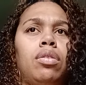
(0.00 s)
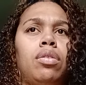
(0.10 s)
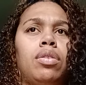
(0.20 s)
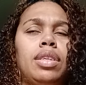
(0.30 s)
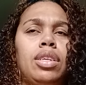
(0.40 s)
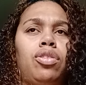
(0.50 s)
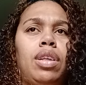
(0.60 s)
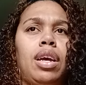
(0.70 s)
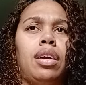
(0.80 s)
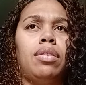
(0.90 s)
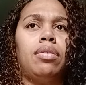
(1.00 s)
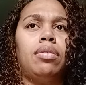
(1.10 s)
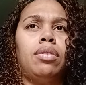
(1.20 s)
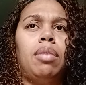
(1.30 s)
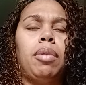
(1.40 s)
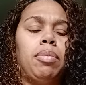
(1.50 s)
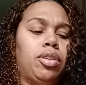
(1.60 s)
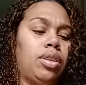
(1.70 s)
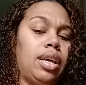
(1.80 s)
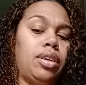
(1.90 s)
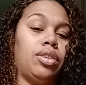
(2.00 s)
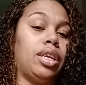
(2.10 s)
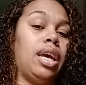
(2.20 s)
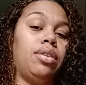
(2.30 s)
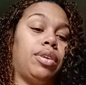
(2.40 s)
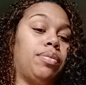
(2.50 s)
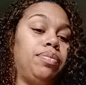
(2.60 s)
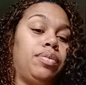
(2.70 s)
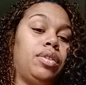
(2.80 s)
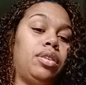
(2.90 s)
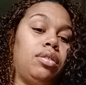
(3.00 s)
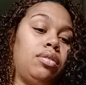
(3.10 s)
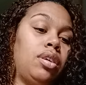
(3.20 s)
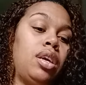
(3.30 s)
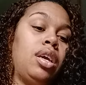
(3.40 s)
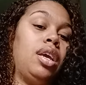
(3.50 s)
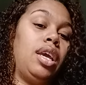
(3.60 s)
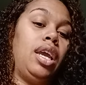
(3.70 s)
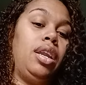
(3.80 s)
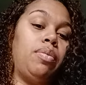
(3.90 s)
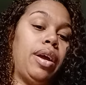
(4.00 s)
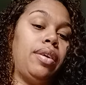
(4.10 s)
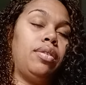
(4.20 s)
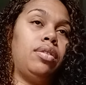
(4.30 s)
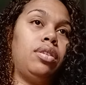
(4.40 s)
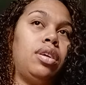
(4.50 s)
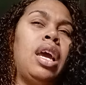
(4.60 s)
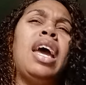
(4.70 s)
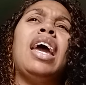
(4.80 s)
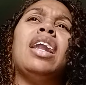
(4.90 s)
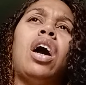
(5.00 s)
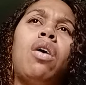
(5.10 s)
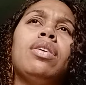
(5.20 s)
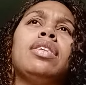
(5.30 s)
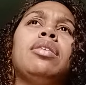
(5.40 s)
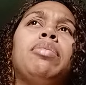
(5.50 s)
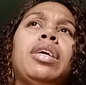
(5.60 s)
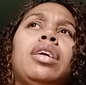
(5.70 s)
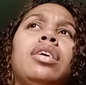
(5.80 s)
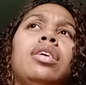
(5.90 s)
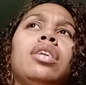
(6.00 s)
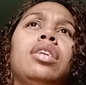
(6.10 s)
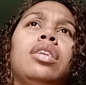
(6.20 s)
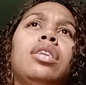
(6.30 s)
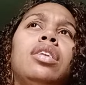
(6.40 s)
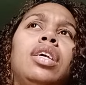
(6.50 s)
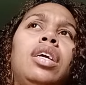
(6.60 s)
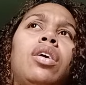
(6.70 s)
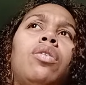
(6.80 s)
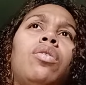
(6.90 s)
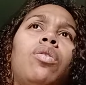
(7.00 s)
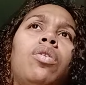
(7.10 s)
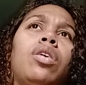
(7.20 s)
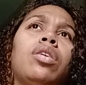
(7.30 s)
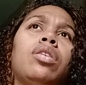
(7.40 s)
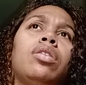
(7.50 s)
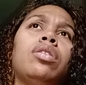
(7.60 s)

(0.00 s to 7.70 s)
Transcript: Where's that July? That might be July energy. I don't know. Anyway, and August could be Leo or